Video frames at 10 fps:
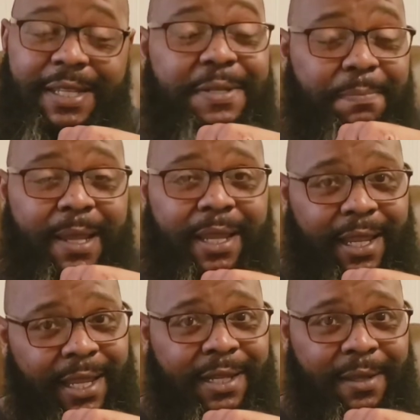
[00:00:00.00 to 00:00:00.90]
This may
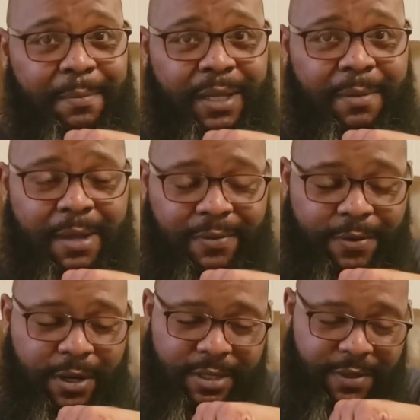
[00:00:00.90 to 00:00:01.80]
end up being my
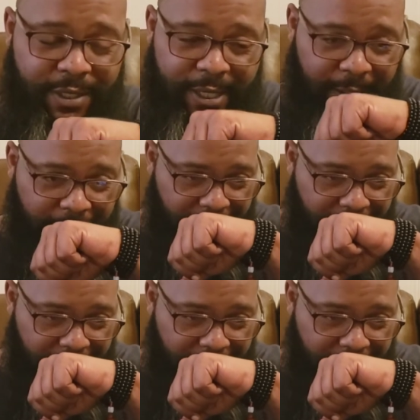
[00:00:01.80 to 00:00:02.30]
fragrance of the day.